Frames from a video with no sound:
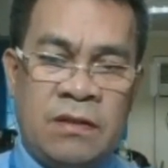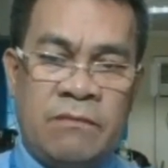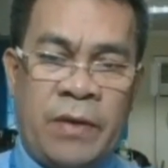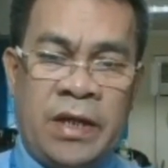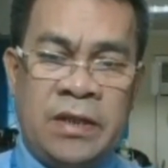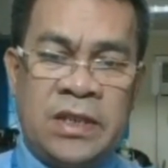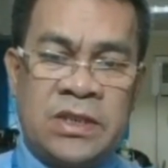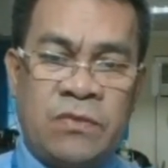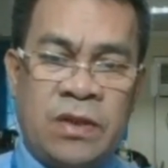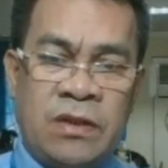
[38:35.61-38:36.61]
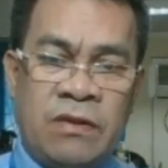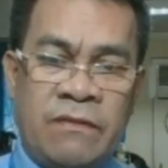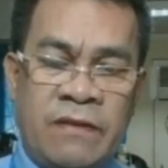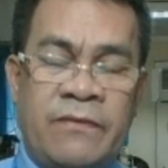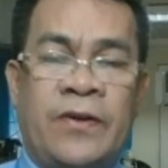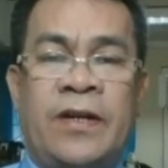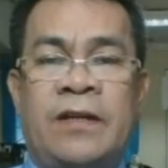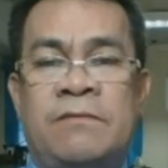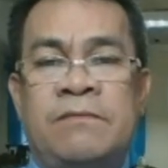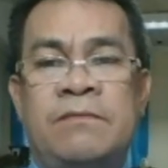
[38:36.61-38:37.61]
pi d squared over 4.
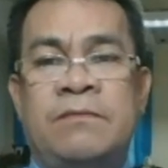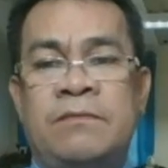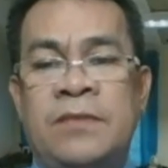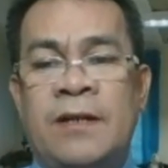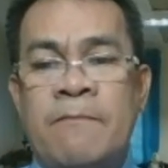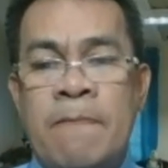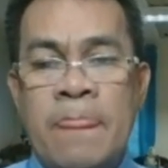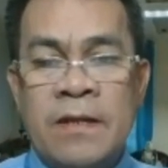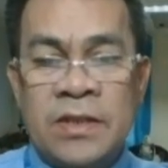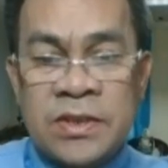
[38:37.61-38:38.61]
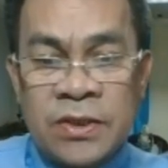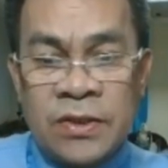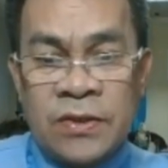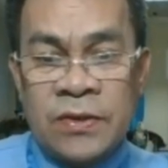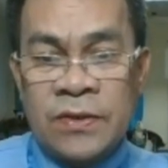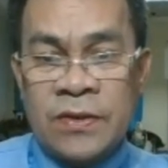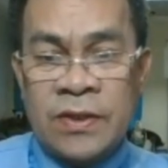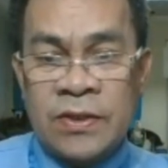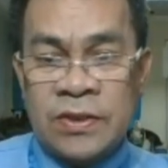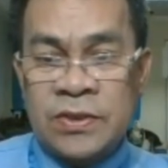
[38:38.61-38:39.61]
So,
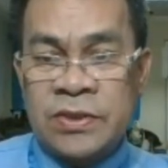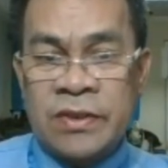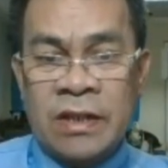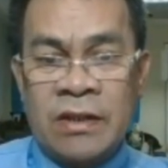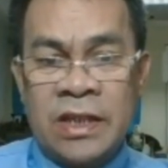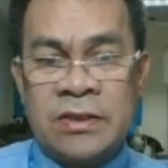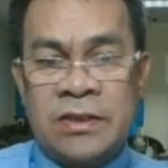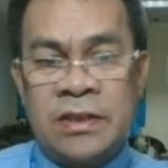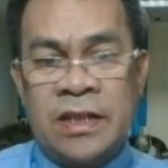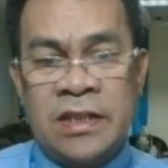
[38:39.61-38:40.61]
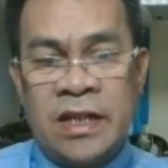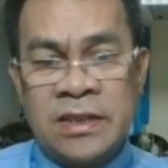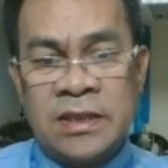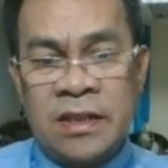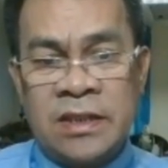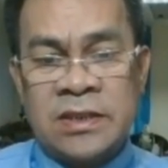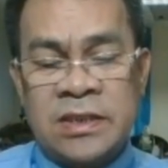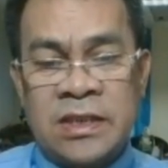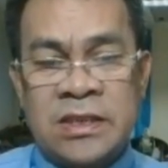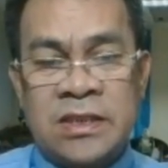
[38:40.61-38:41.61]
use your calculator and the answer is
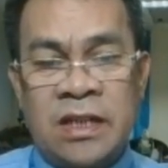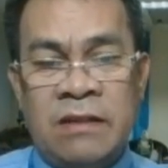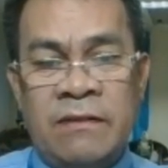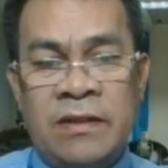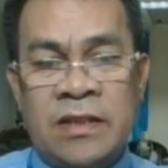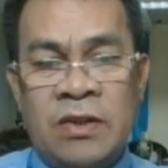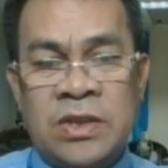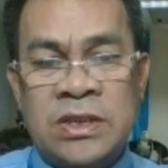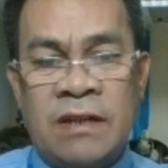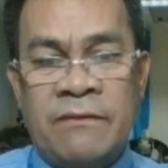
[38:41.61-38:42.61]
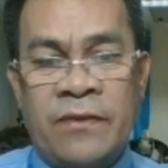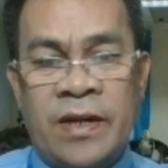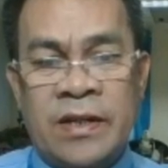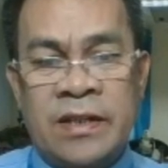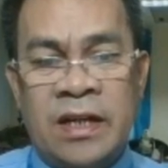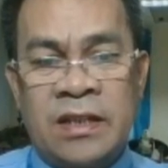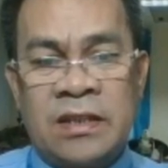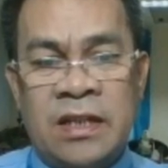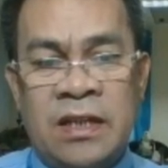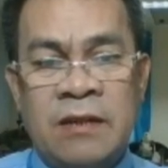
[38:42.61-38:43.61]

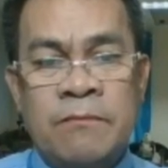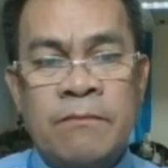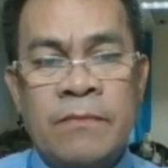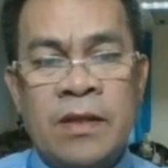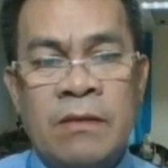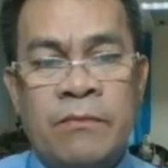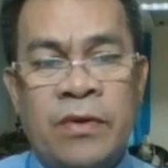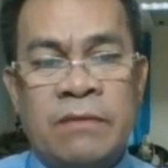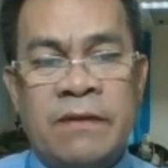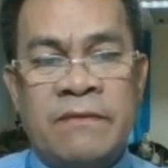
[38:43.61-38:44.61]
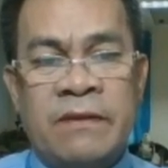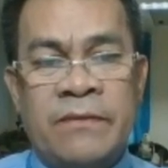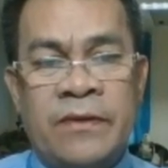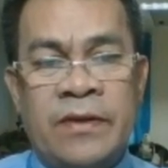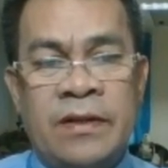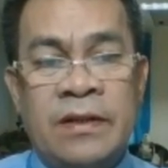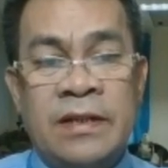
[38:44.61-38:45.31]
16,480.54.